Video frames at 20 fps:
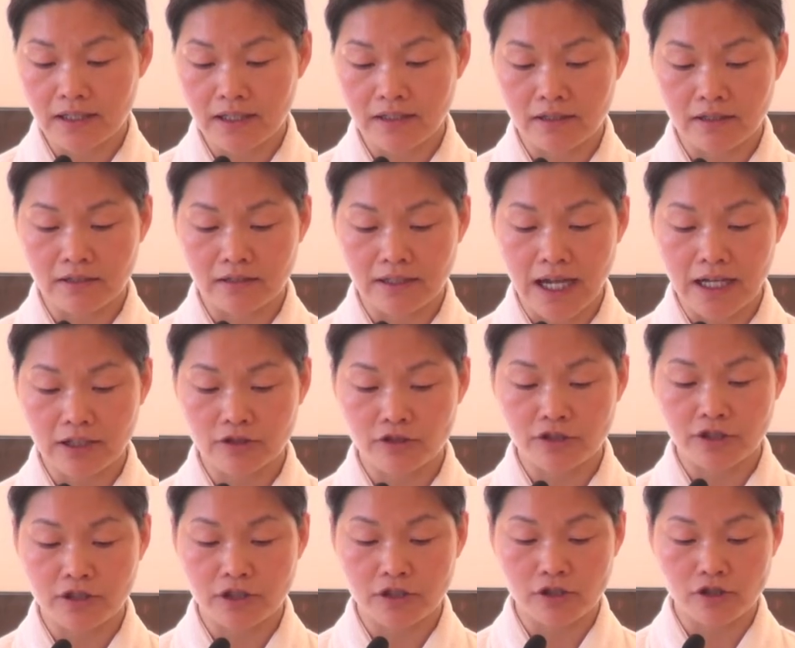in the
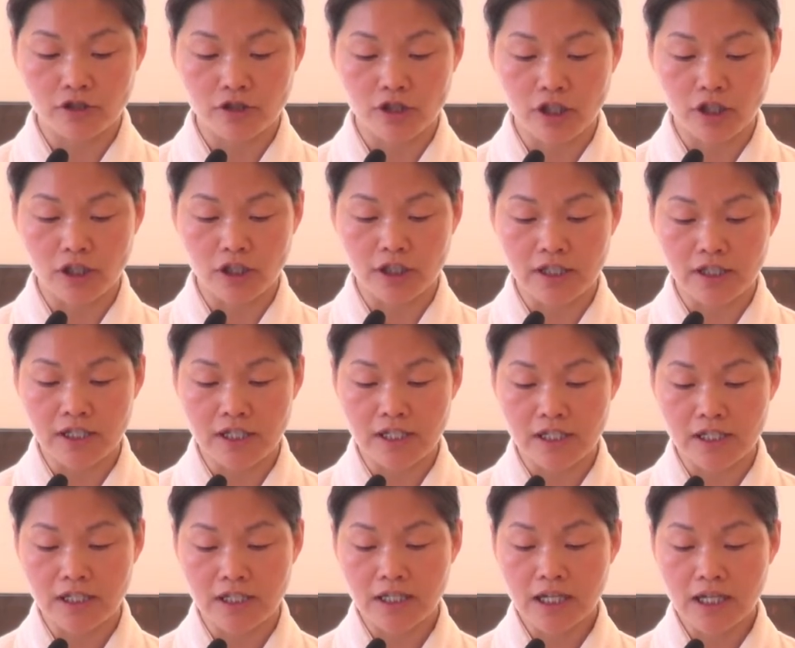doctrinal
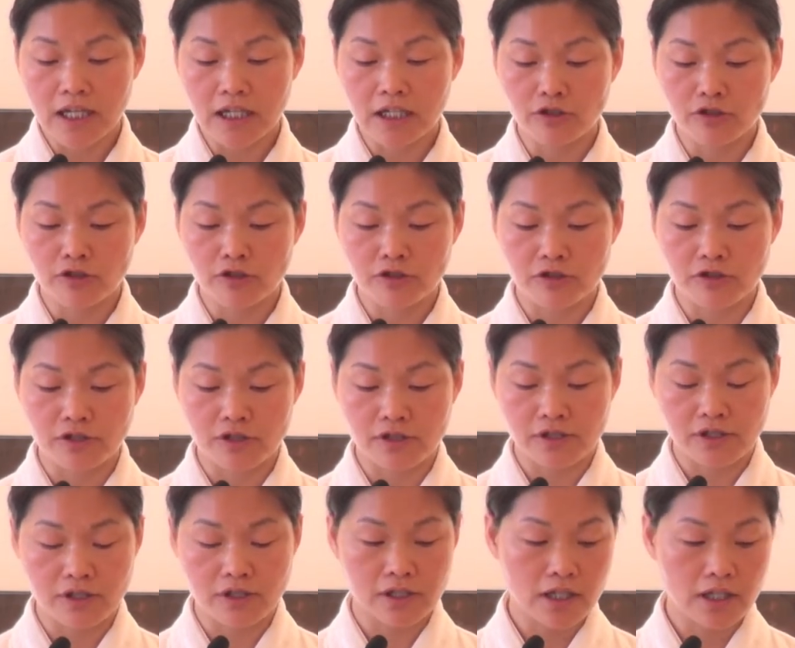chart
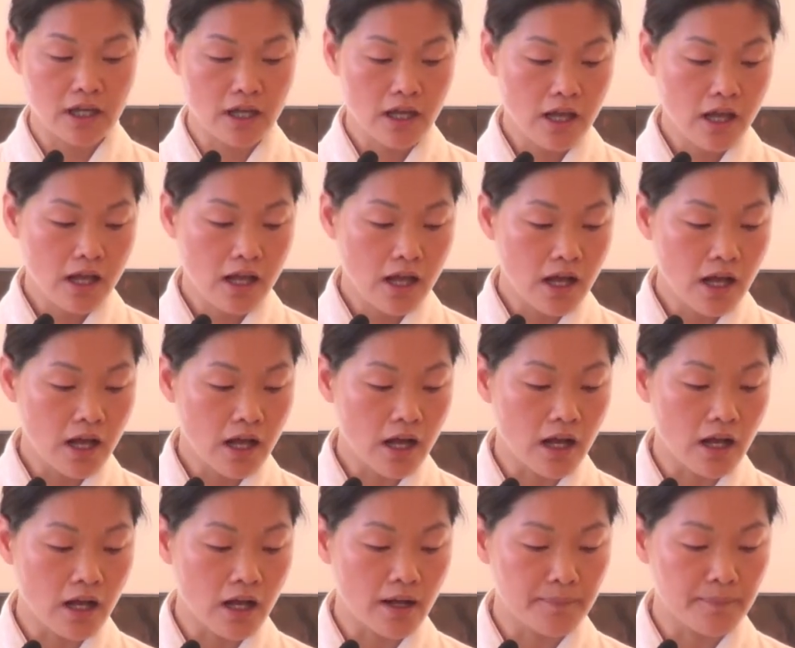introduced
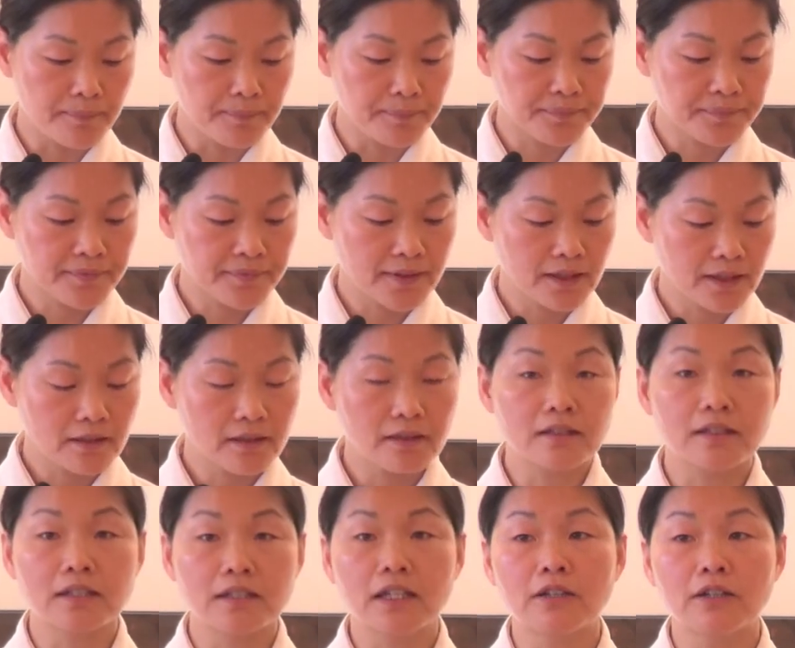
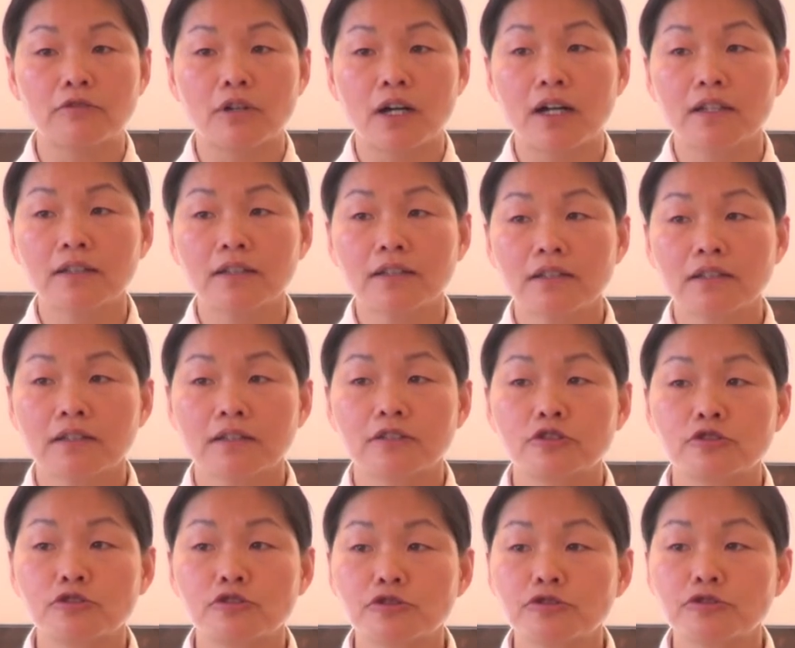the Ilon,
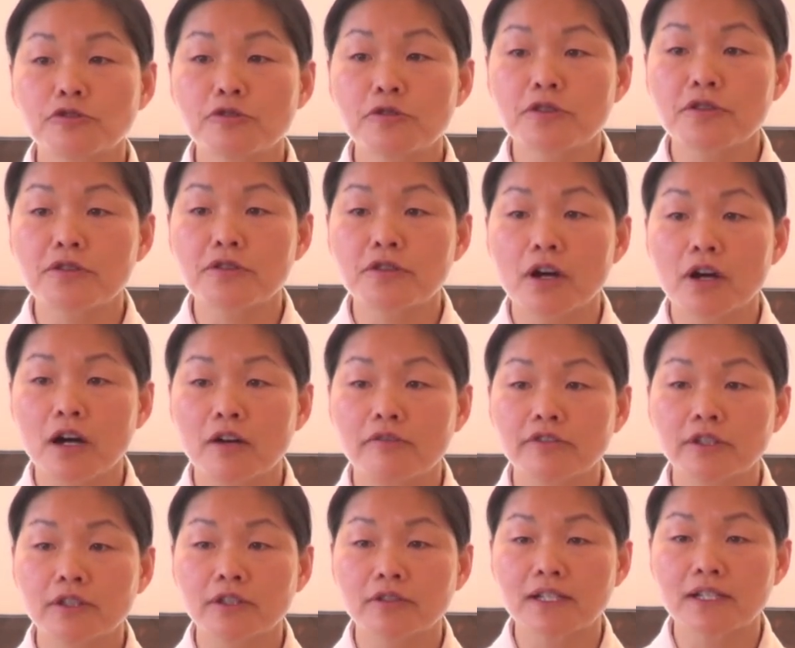the truth
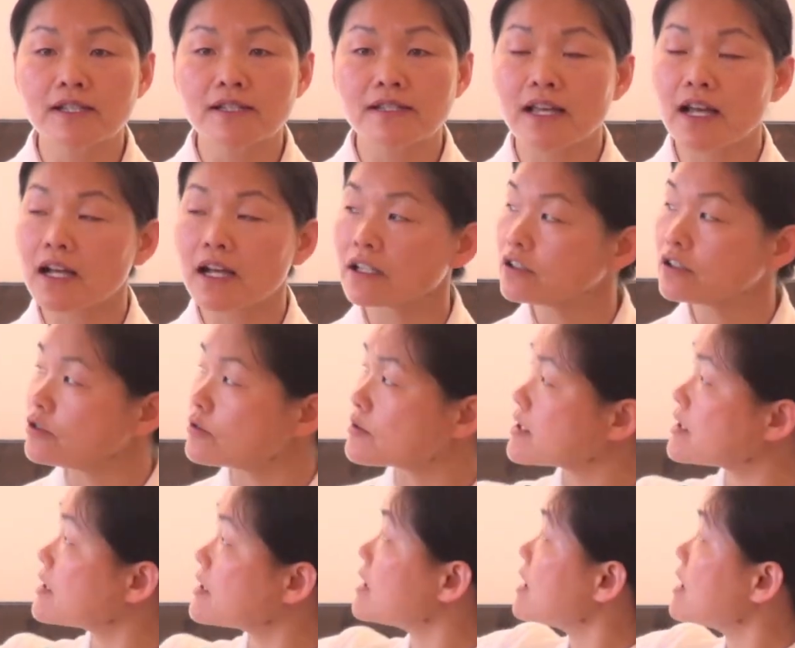of Ilonsang. You
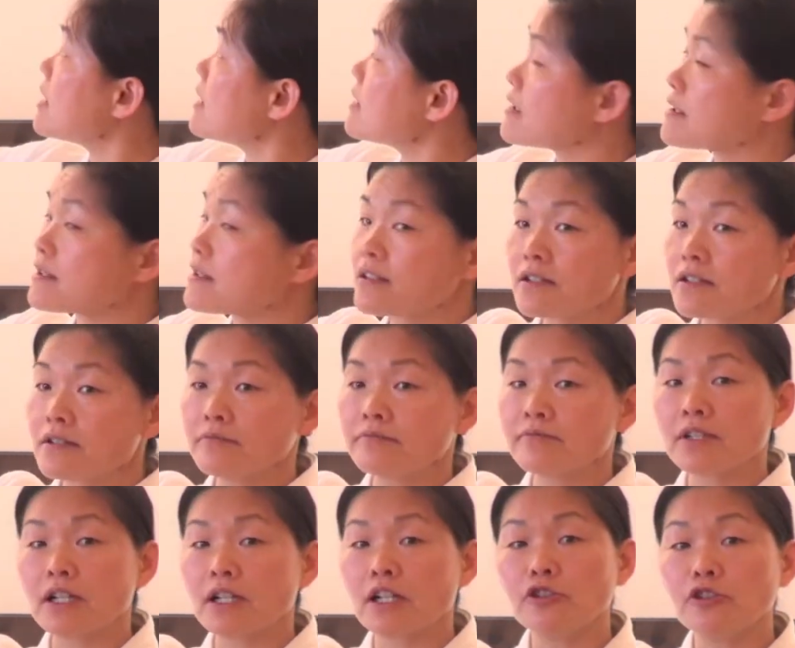see the
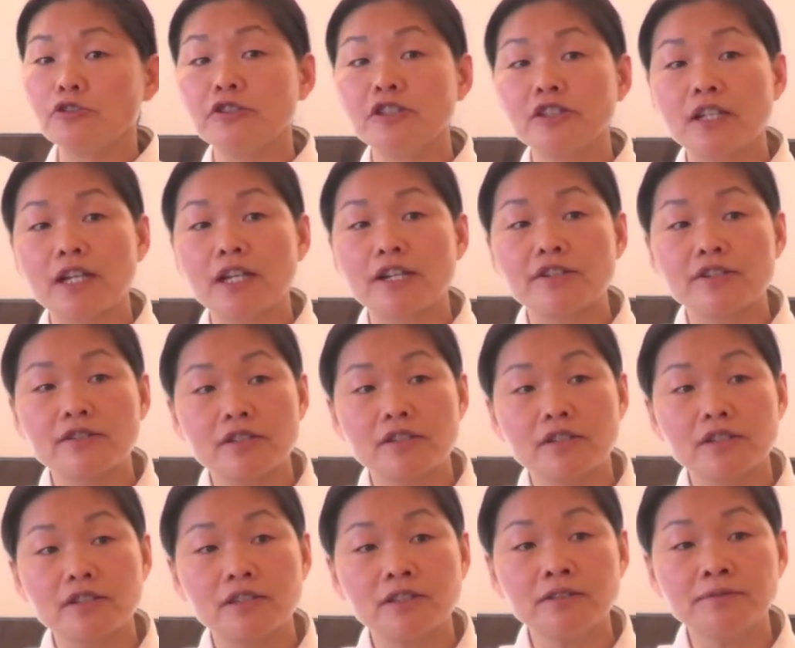unitary
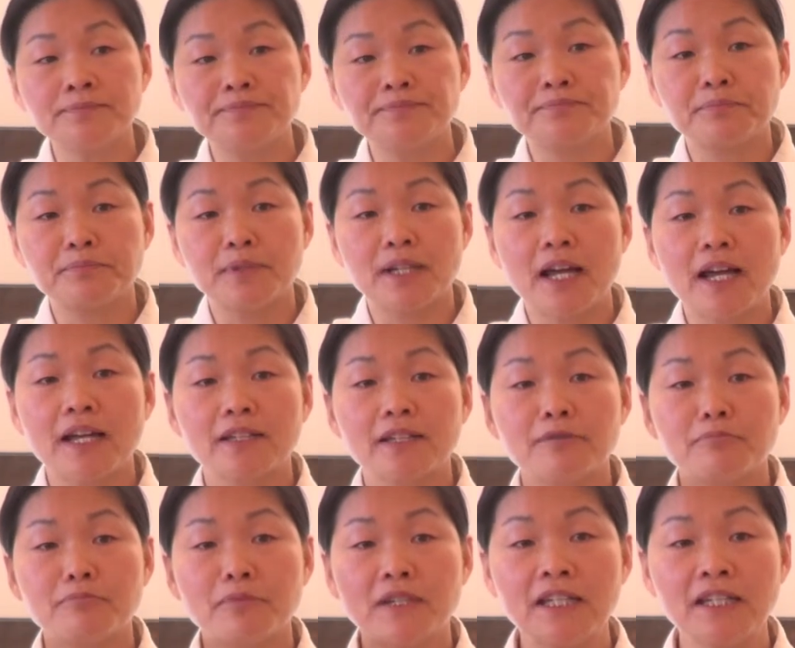circle
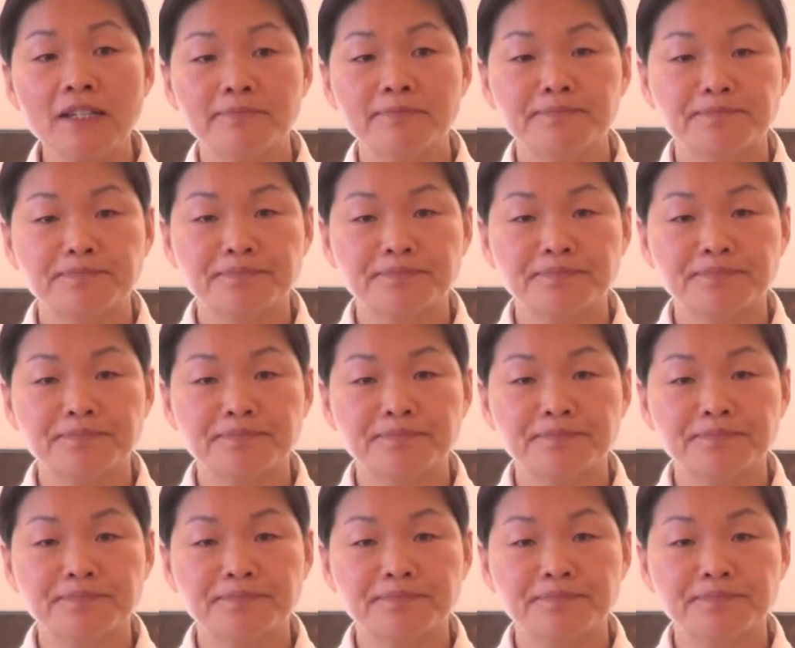behind me